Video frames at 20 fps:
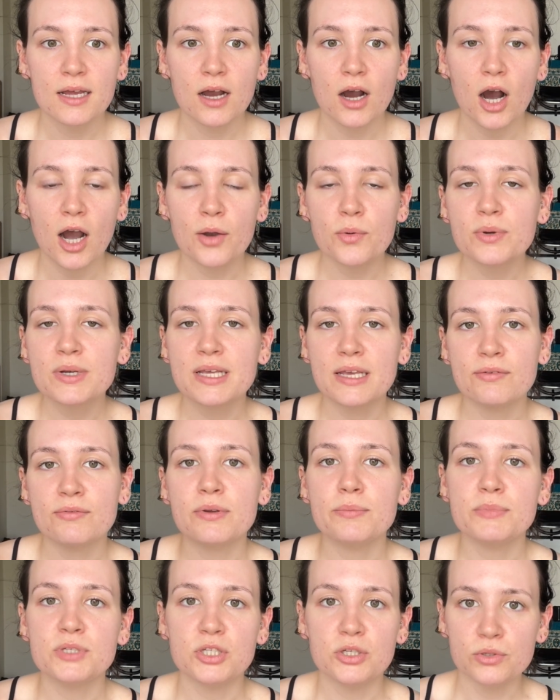I would give
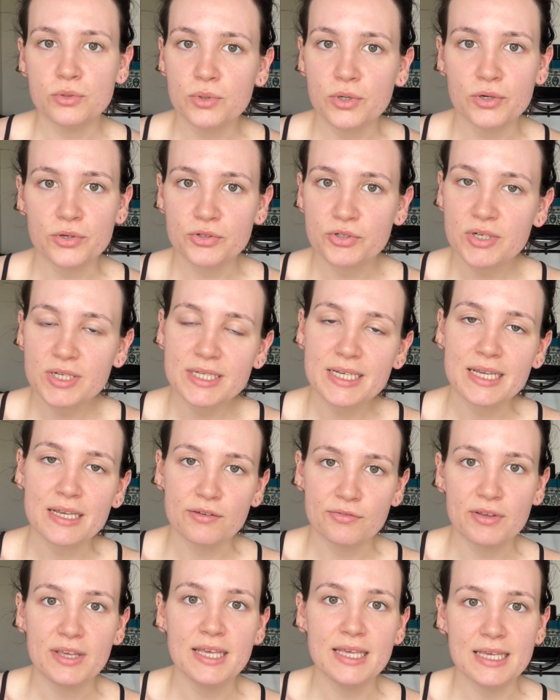him 200
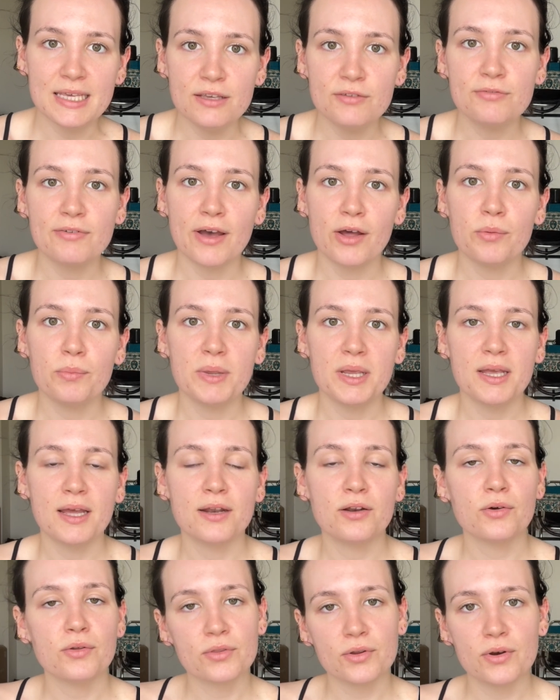if he found me
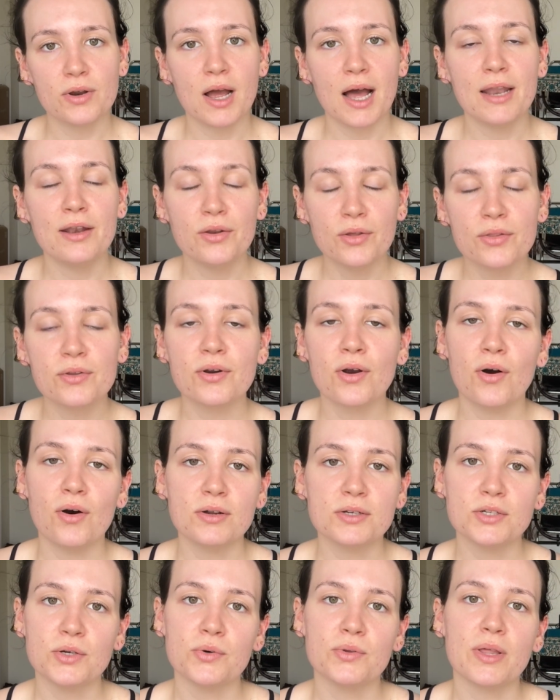another
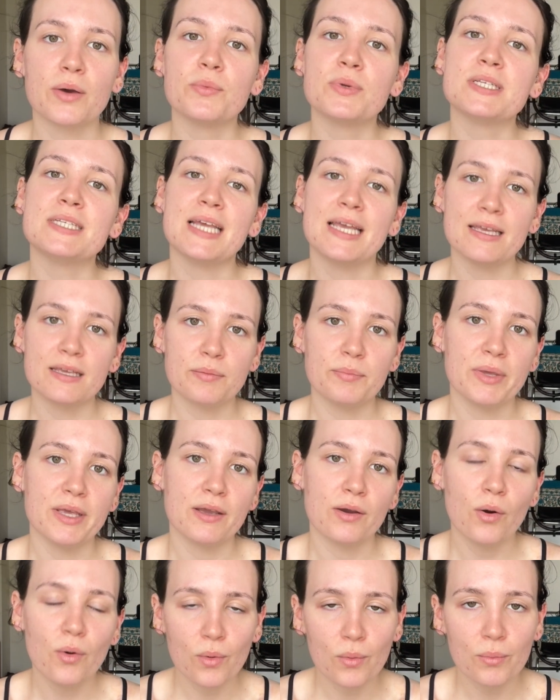auto that would take me
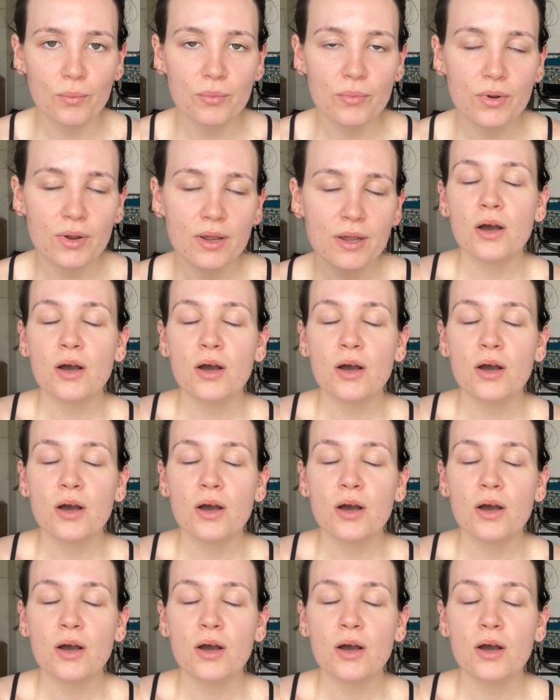home.